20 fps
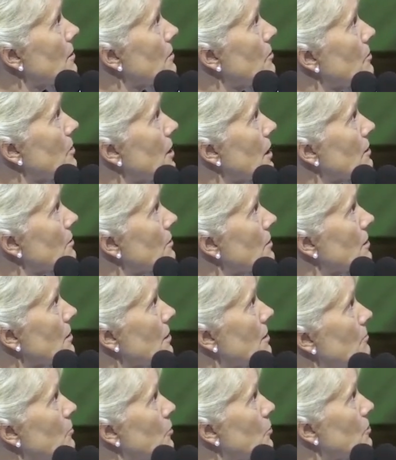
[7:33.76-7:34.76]
you get an
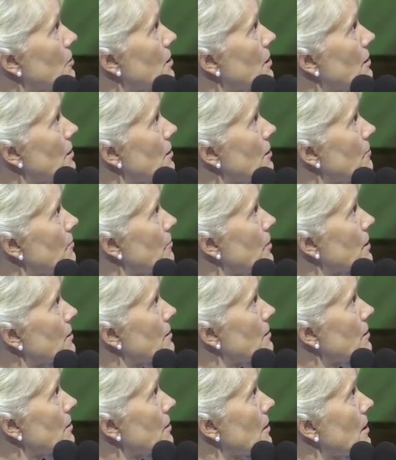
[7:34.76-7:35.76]
input here,
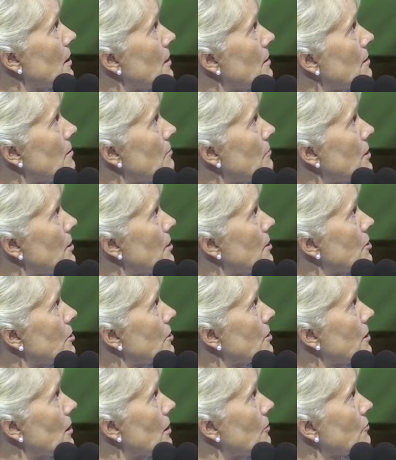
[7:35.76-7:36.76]
but it
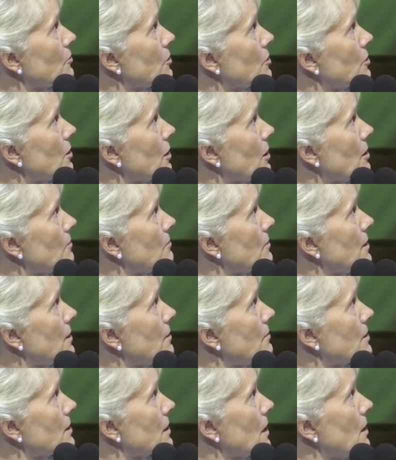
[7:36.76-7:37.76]
diminishes after time.
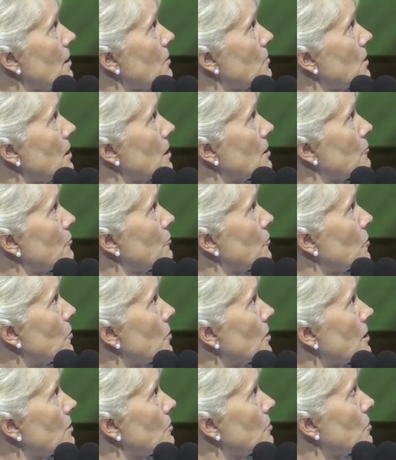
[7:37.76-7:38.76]
Here is 8 weeks,
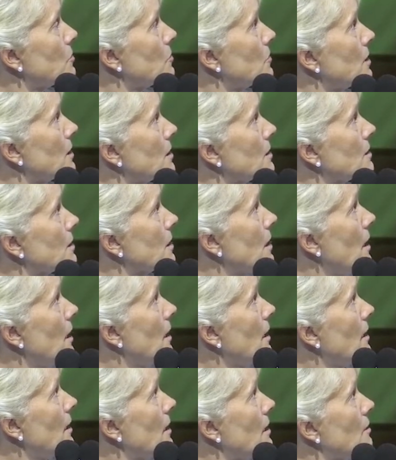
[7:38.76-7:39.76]
4 and 2 weeks.
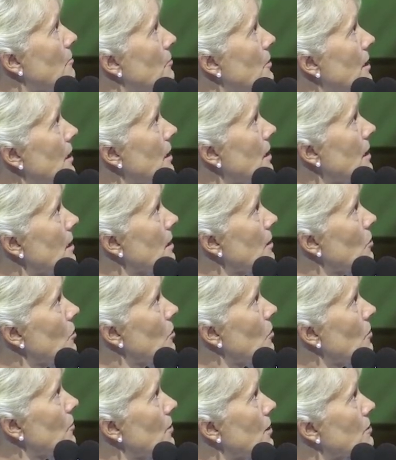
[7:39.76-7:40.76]
In the beginning,
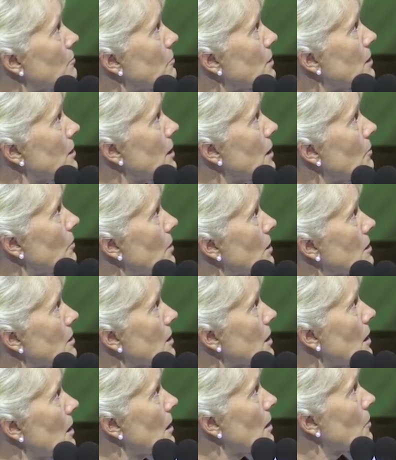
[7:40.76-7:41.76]
all these materials
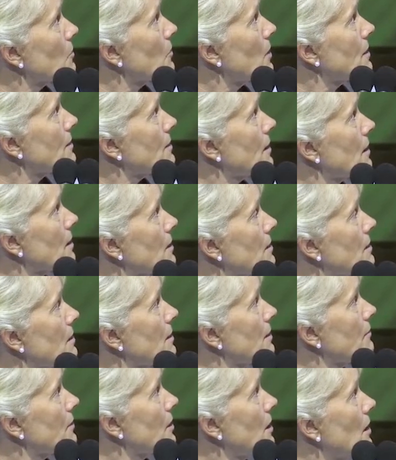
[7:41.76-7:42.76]
are quite
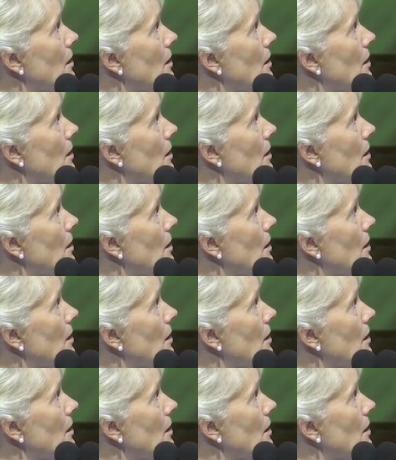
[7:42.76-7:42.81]
active.